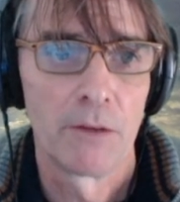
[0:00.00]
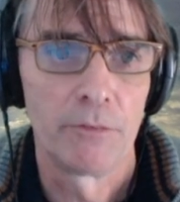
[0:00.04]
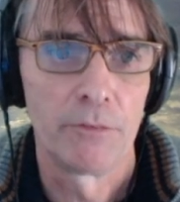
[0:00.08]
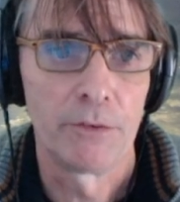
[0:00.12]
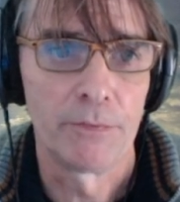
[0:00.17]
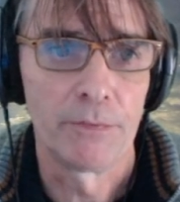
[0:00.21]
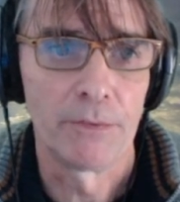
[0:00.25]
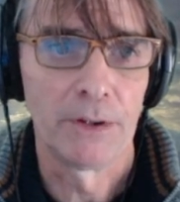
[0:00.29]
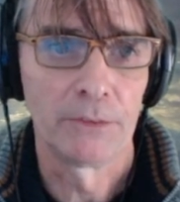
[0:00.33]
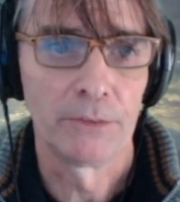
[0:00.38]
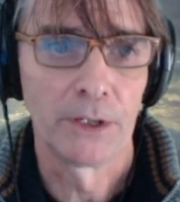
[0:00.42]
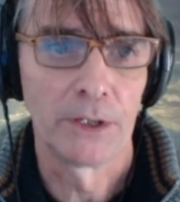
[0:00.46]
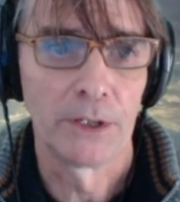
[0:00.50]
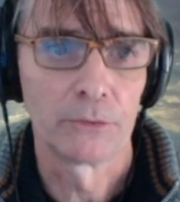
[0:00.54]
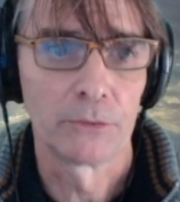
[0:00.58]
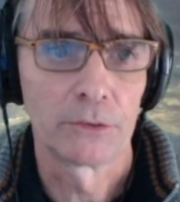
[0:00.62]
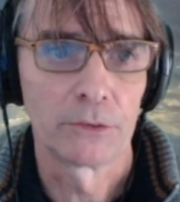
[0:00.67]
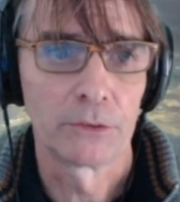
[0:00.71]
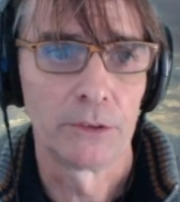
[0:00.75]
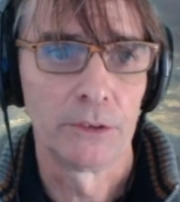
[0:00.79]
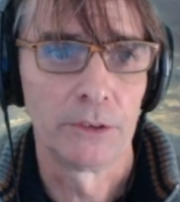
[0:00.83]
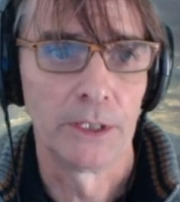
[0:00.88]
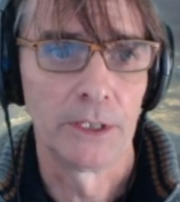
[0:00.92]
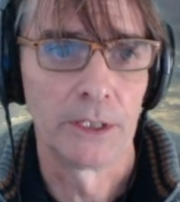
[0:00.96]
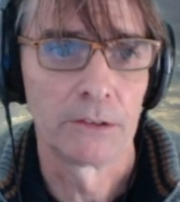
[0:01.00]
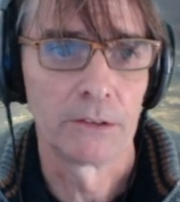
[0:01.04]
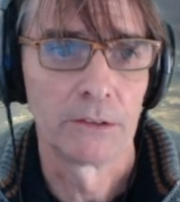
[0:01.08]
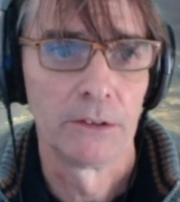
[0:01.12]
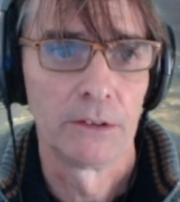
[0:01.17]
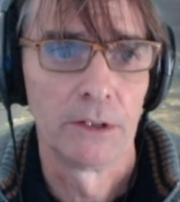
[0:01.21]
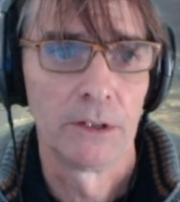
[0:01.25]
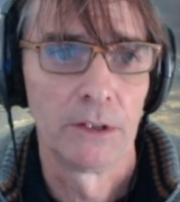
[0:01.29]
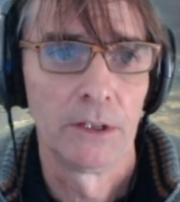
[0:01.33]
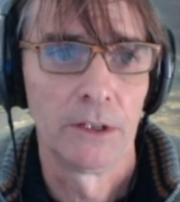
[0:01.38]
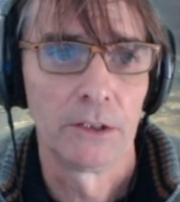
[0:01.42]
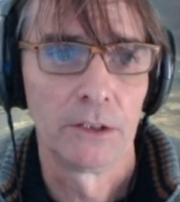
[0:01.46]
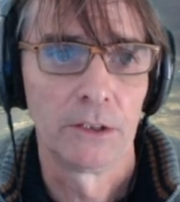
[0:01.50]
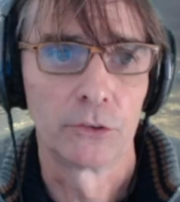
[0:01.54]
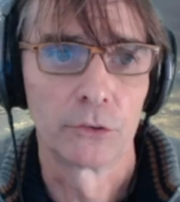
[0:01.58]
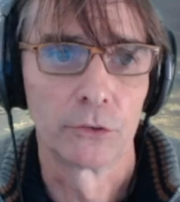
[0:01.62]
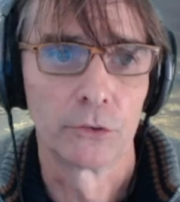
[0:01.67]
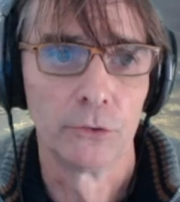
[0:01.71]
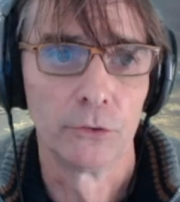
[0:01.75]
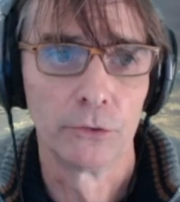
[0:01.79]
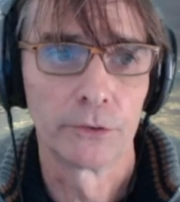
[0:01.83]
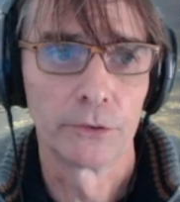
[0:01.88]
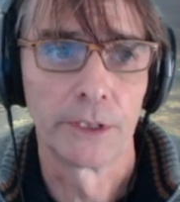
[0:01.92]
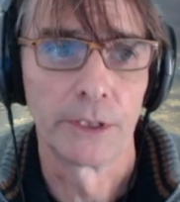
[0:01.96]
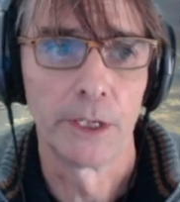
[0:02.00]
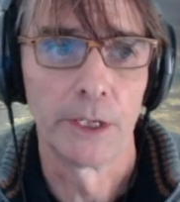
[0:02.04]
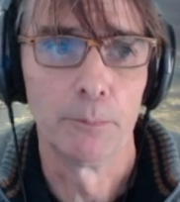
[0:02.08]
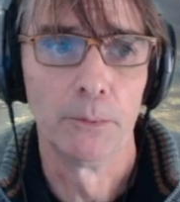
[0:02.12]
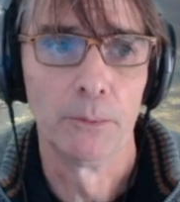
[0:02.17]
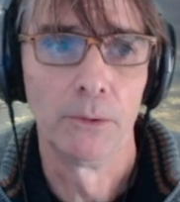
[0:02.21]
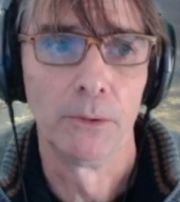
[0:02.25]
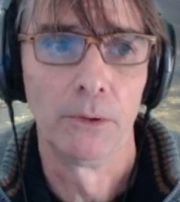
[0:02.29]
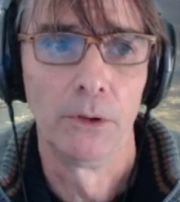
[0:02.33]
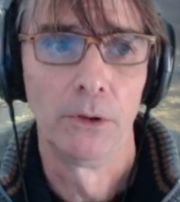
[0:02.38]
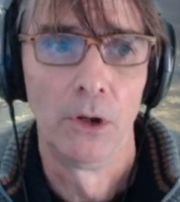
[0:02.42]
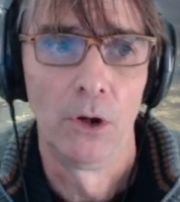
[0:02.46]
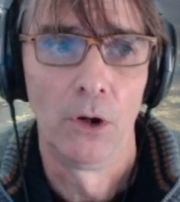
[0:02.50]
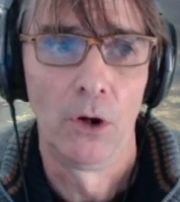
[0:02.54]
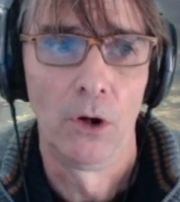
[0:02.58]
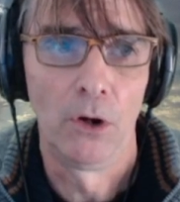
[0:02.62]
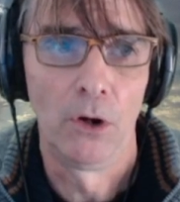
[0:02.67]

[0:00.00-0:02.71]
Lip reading: we found out that the truth table